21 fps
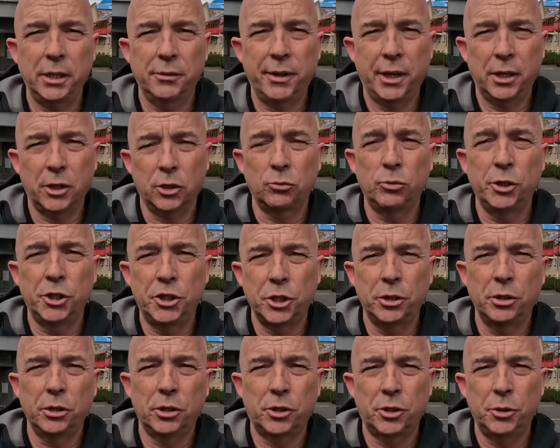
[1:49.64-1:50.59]
of that
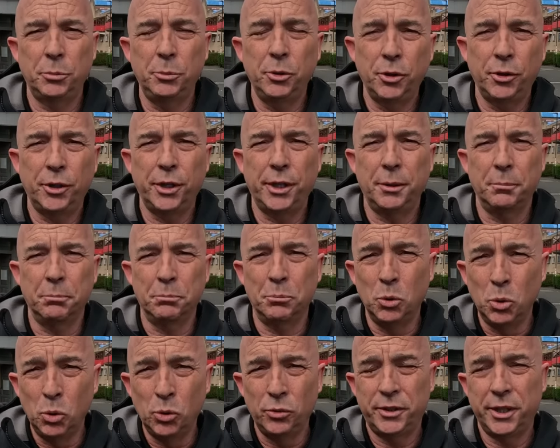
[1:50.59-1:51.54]
original community
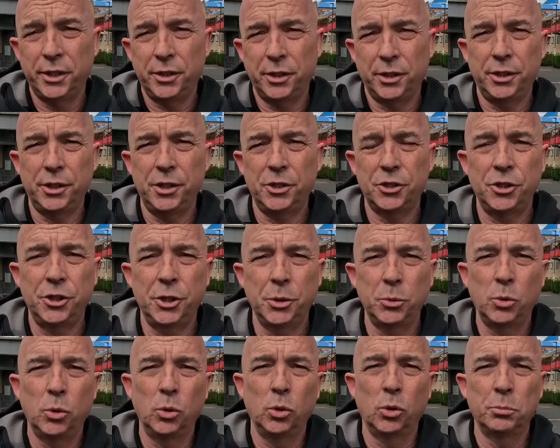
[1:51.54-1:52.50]
moved into these
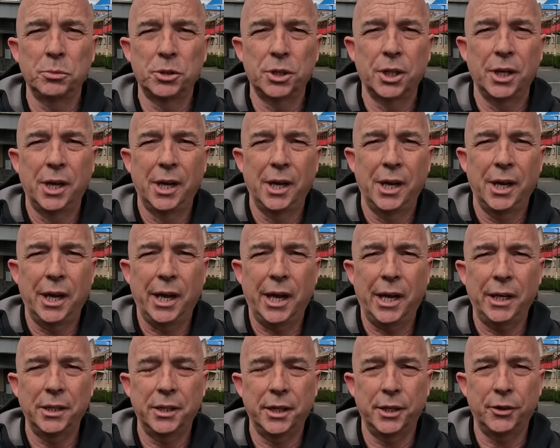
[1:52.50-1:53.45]
new homes,
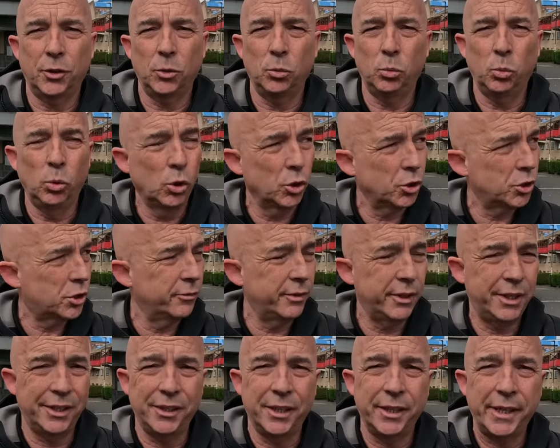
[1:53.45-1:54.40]
and at the worst of
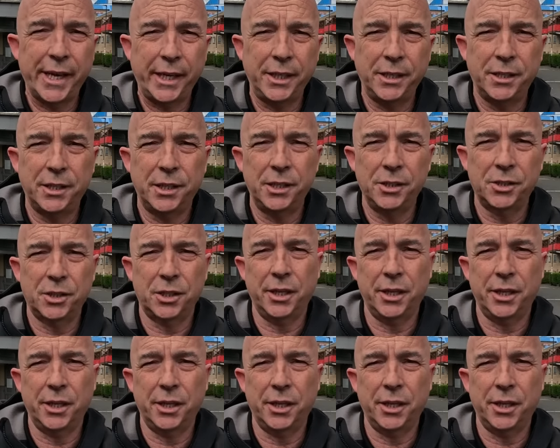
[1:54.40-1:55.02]
it in the 90s,